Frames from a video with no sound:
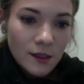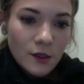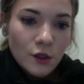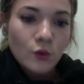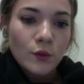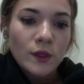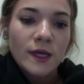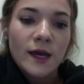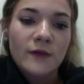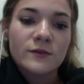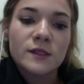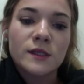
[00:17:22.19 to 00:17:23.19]
You really
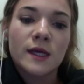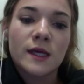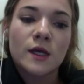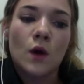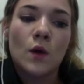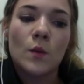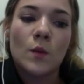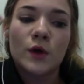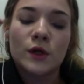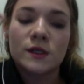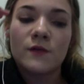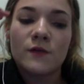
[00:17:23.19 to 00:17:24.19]
have to like go and put
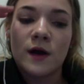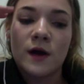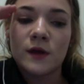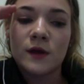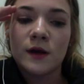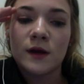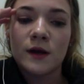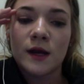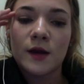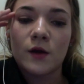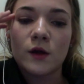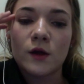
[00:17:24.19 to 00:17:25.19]
yourself out there,
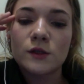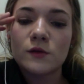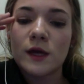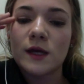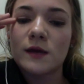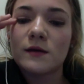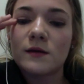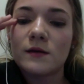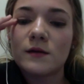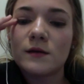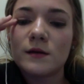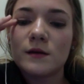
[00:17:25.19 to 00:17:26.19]
and also
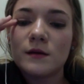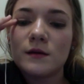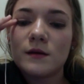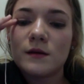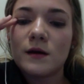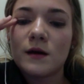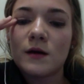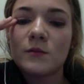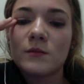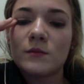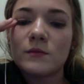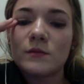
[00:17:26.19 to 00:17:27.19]

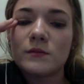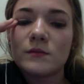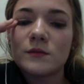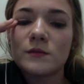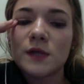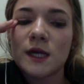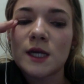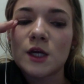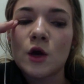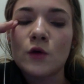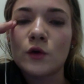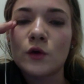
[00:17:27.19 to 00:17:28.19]
um like
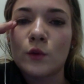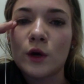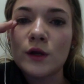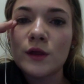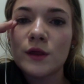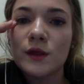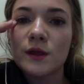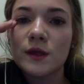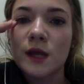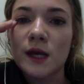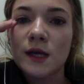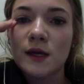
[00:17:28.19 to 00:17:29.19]
know your worth. Like